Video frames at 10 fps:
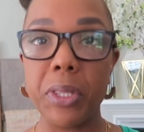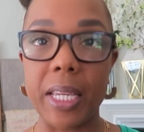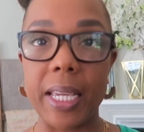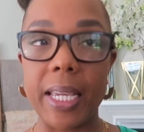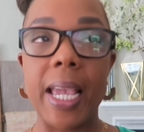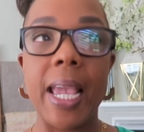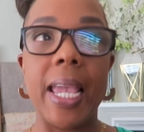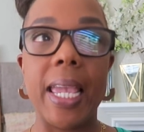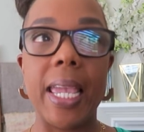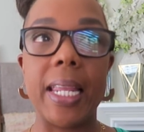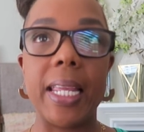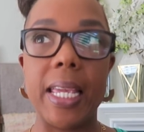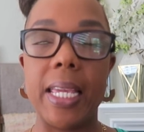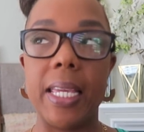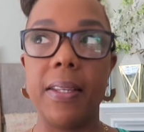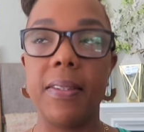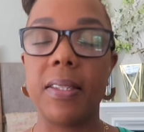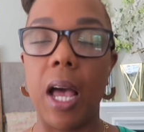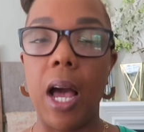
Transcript: think it is